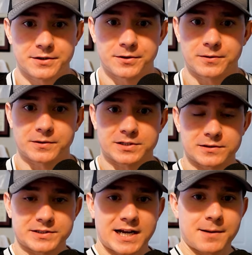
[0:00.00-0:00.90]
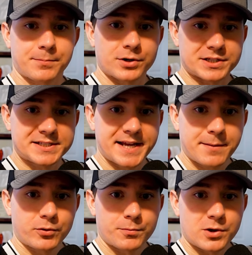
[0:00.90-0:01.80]
So let's let's kind of put a
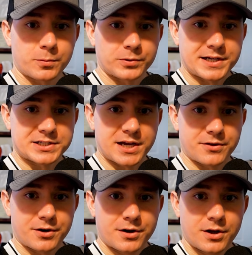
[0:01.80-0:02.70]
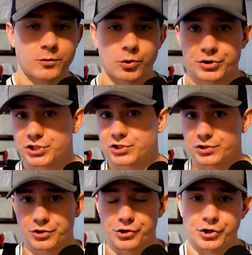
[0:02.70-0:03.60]
sample meal plan together. Of
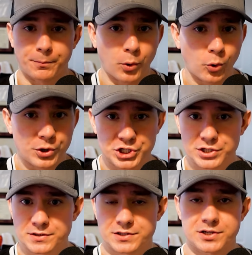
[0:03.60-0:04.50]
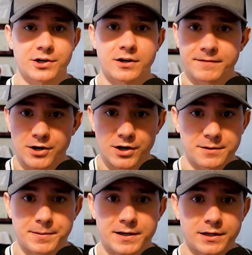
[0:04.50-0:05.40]
course, your your portions are going to vary
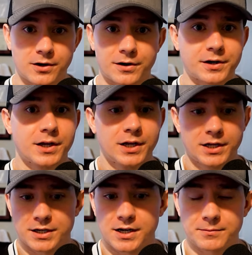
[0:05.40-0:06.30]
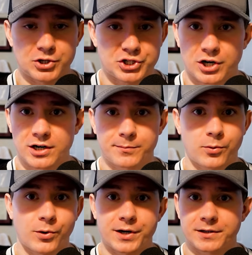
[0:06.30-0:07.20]
depending on um, your starting
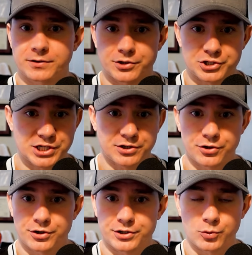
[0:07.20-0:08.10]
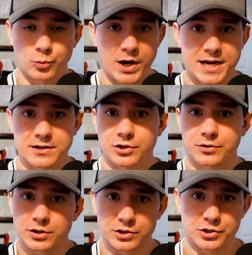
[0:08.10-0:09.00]
point, your gender, your weight,
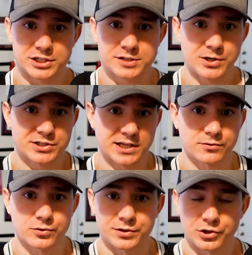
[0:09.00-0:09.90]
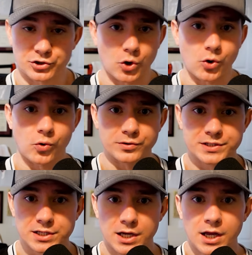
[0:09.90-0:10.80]
and your experience level, and your
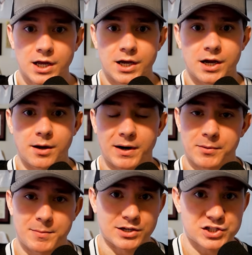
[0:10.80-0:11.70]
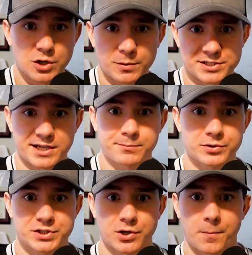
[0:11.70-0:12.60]
goals. Um, but I'm going to make it super
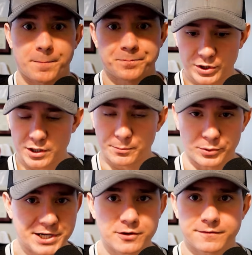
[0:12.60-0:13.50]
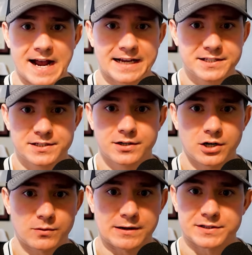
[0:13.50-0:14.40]
simple. So we're going to break your fast
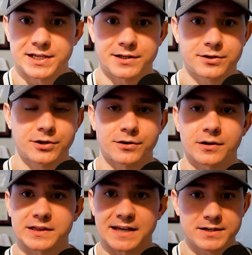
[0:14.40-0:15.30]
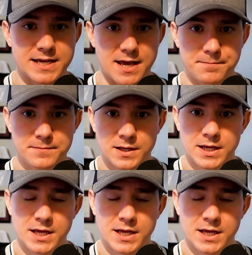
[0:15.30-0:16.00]
around 10 or 11 a.m.